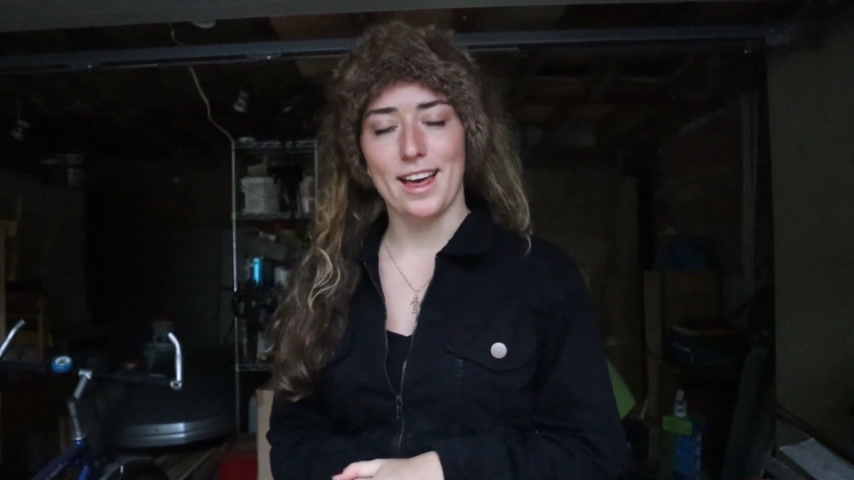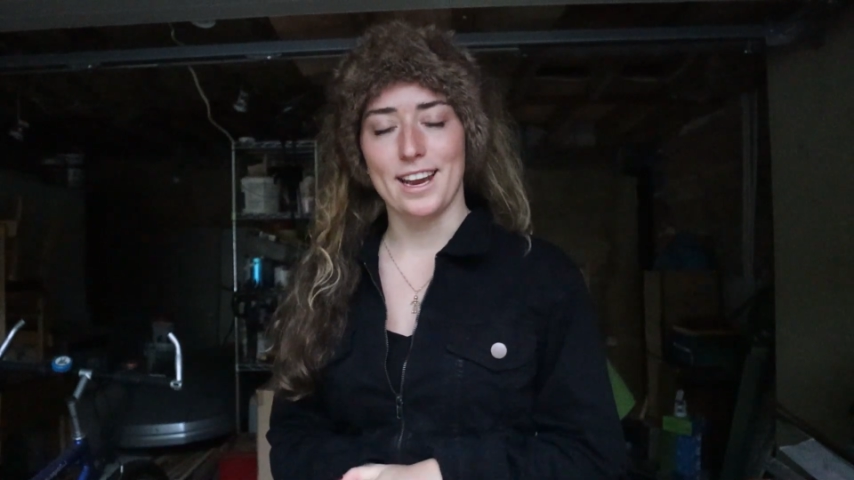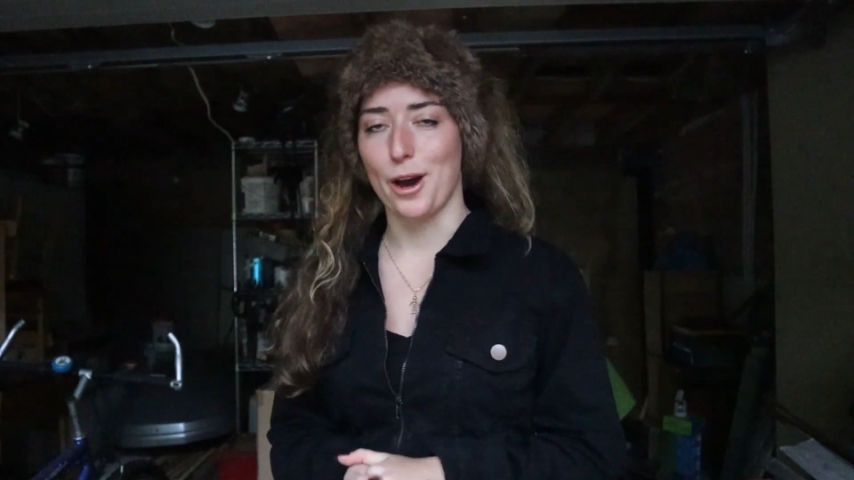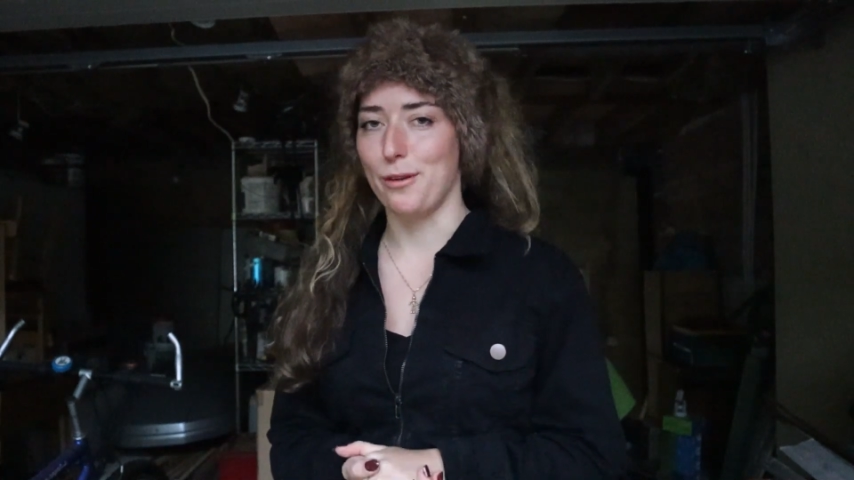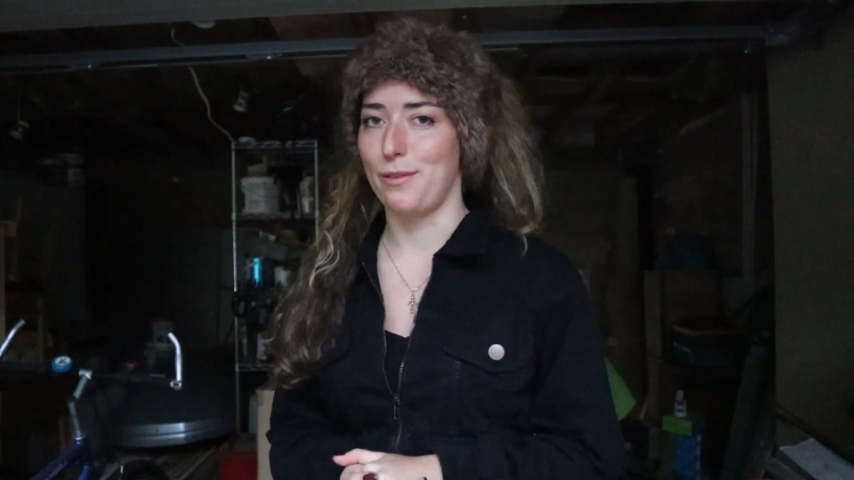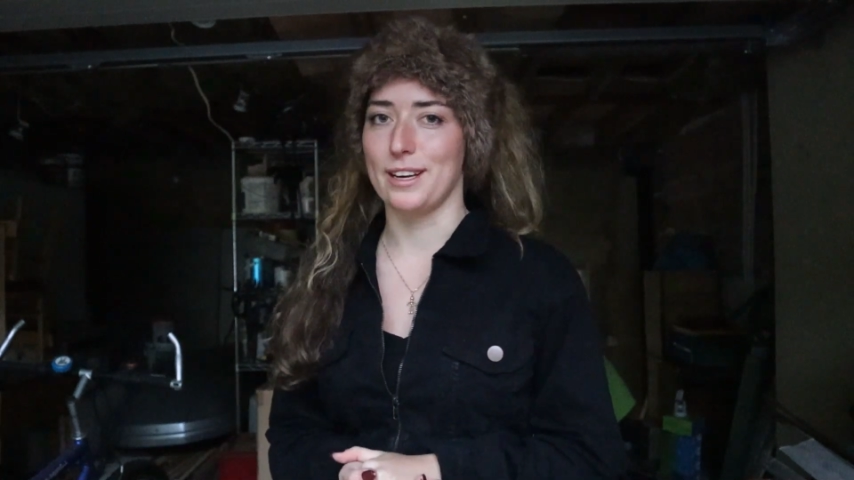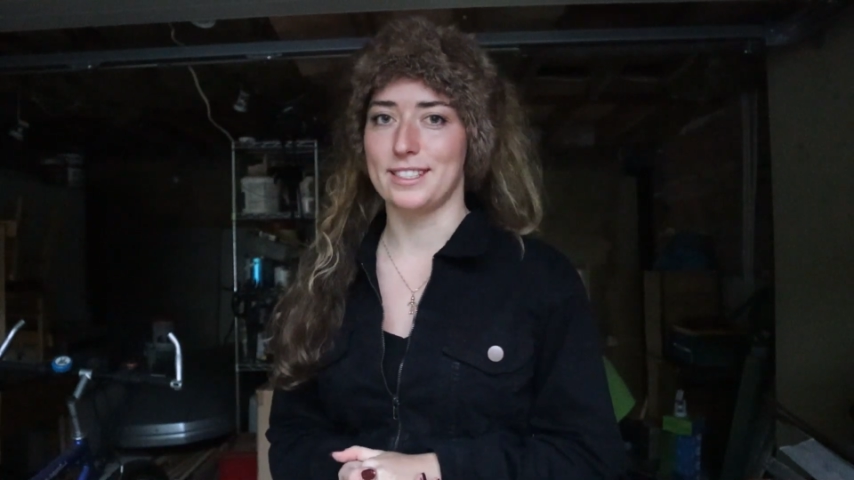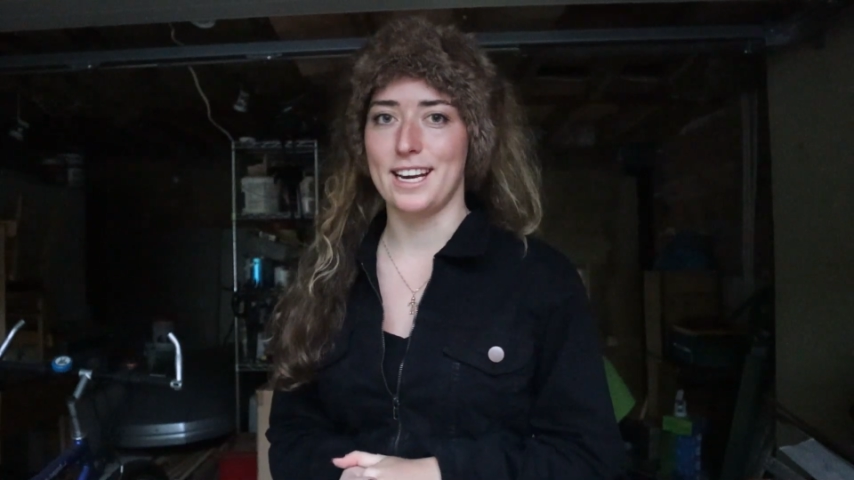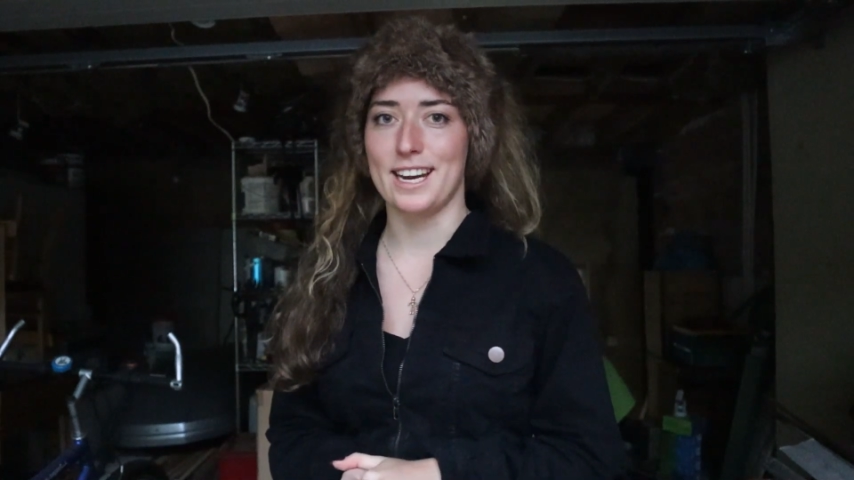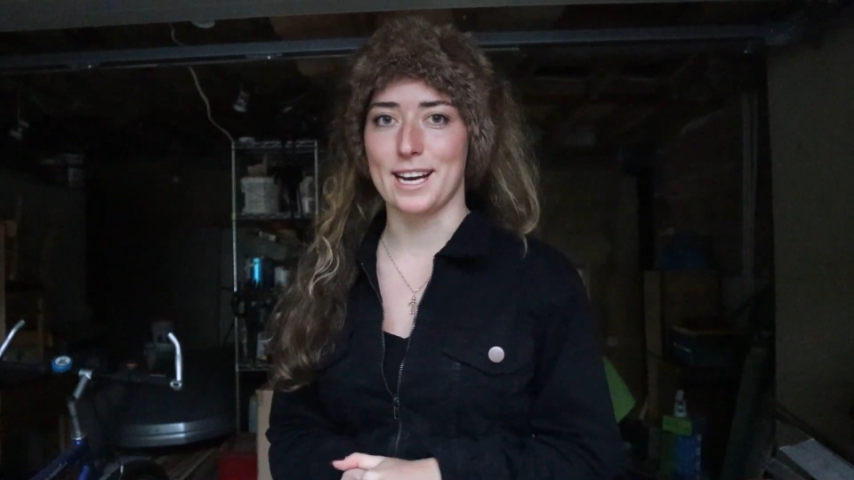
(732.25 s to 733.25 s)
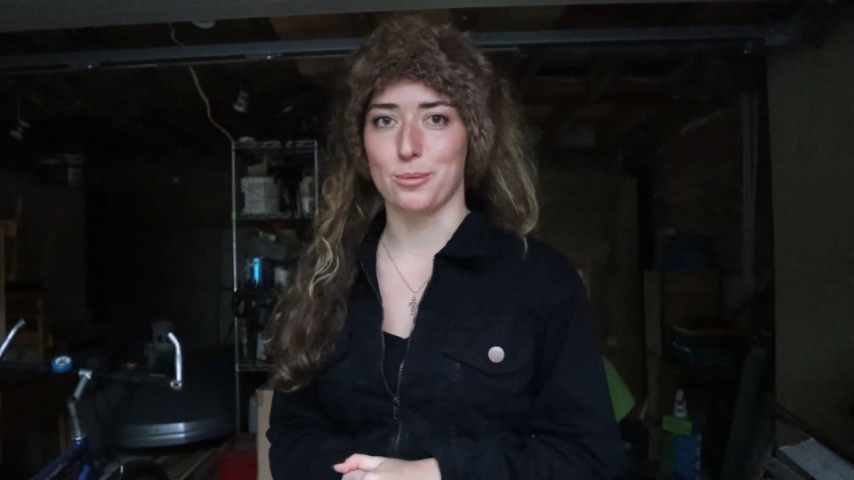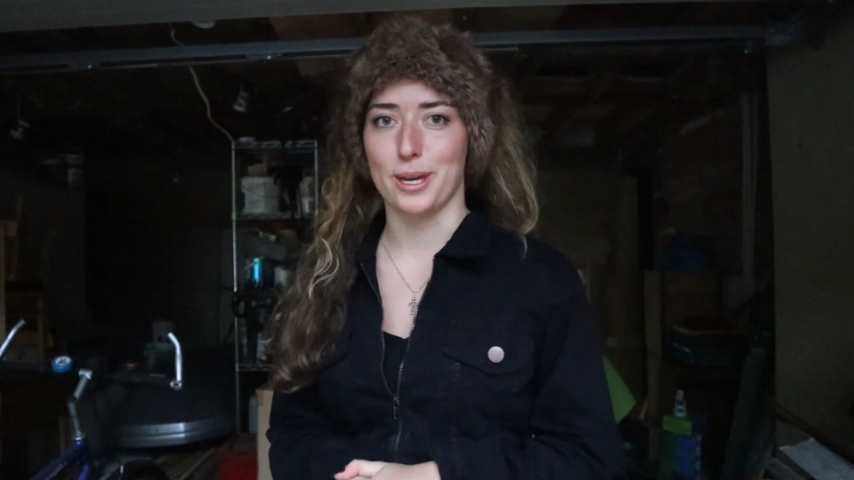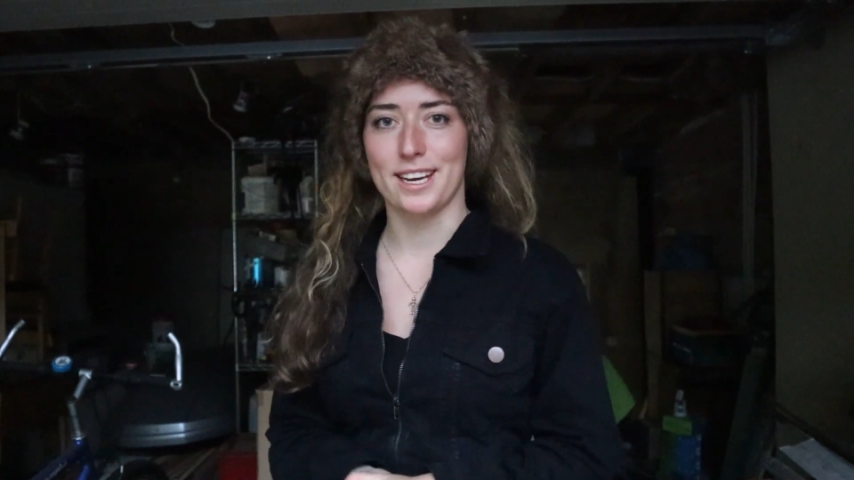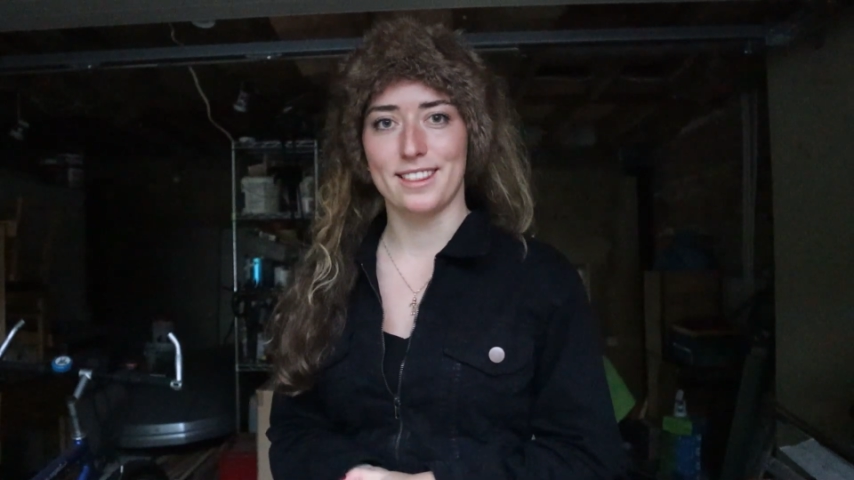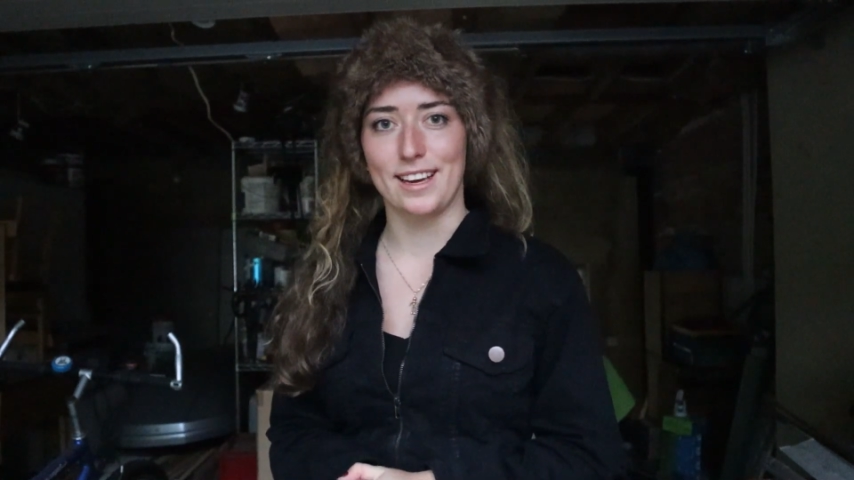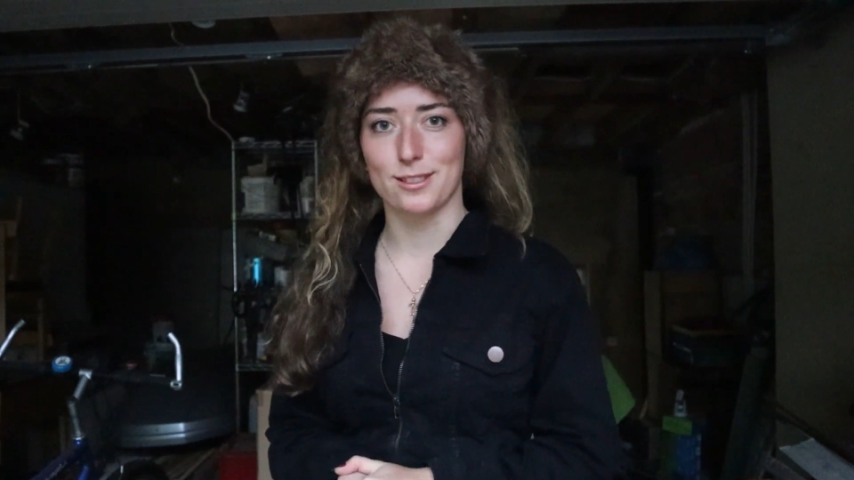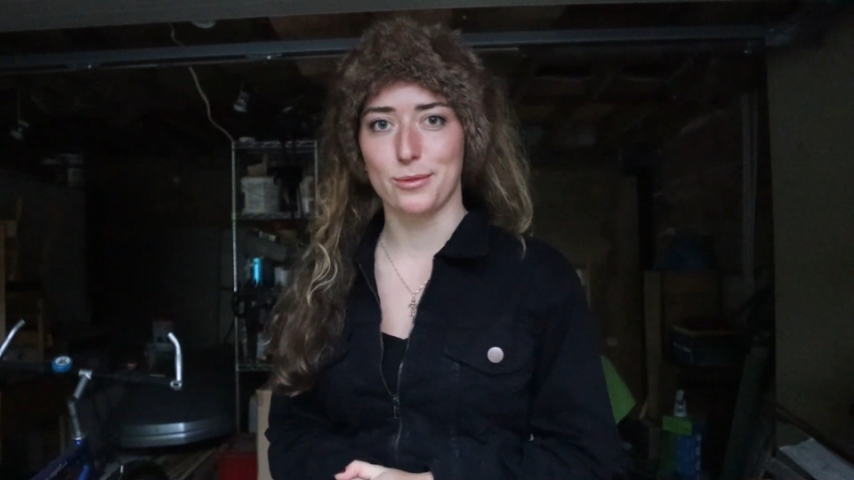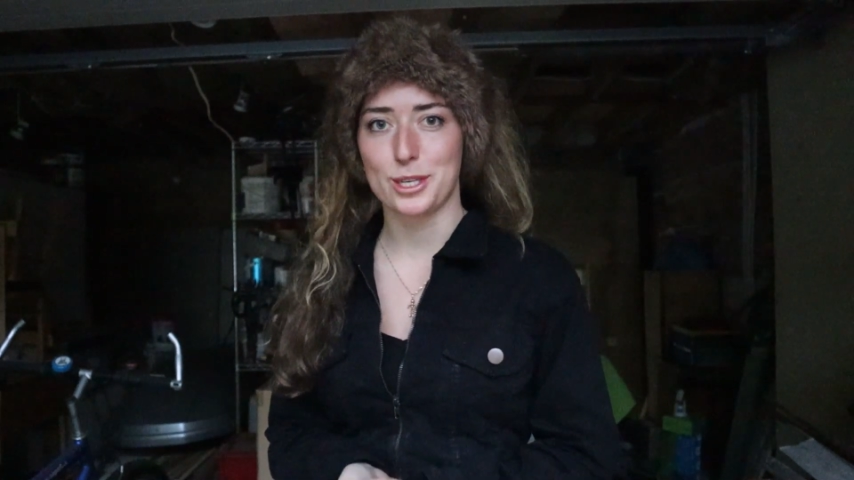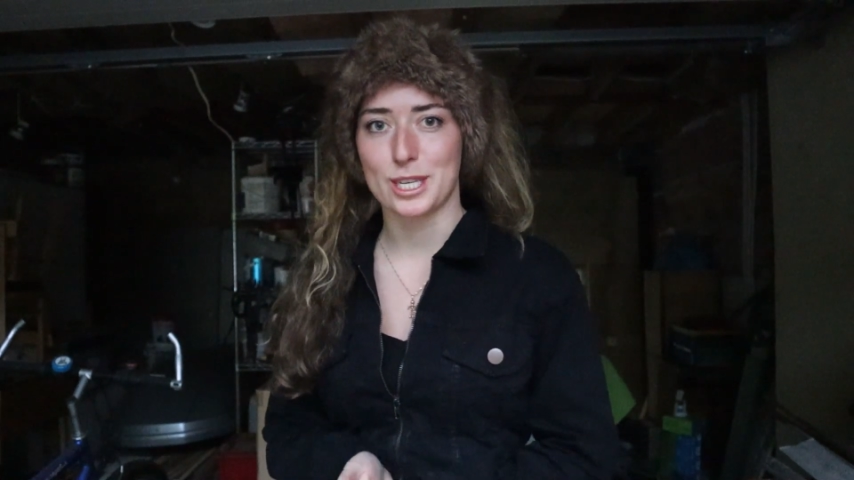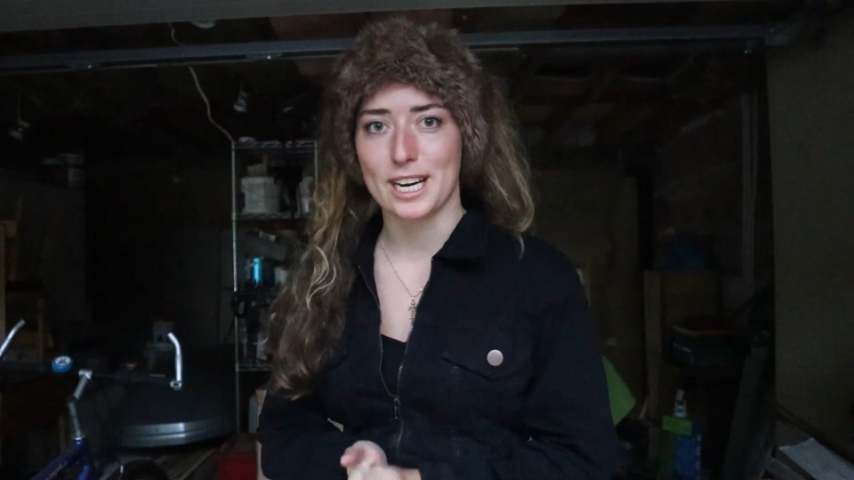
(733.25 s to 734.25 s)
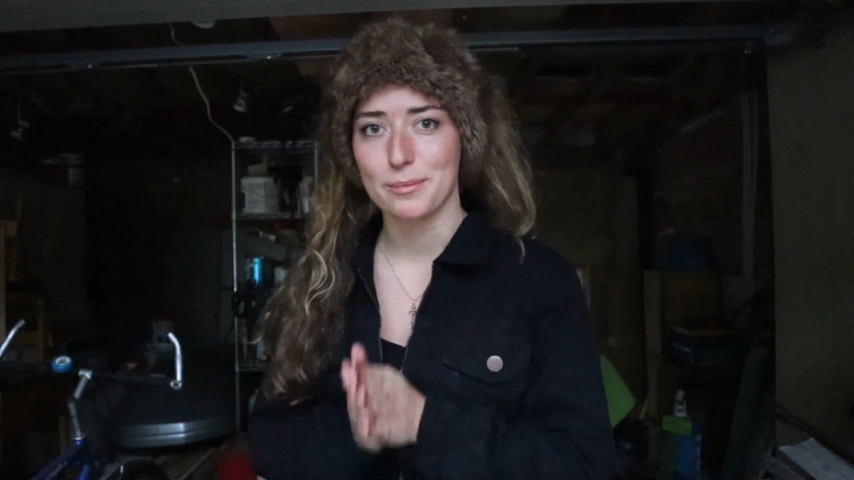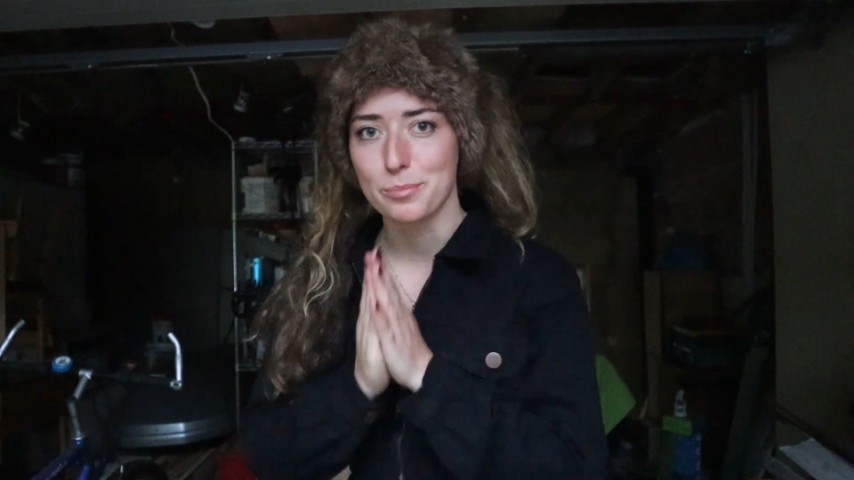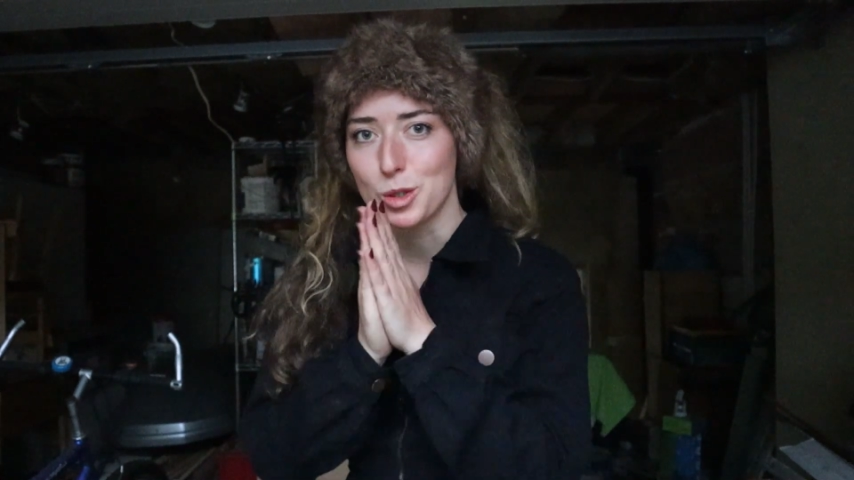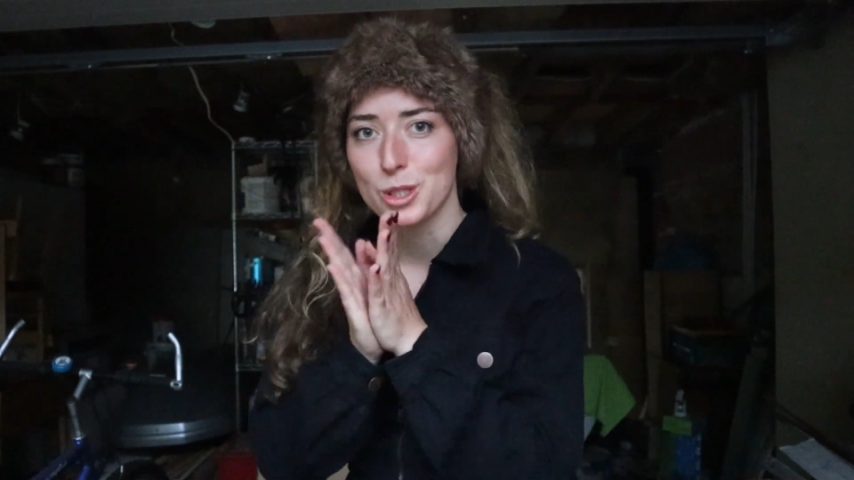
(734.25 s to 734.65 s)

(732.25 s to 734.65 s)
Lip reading: and hopefully I'll see you next week. Thanks for watching.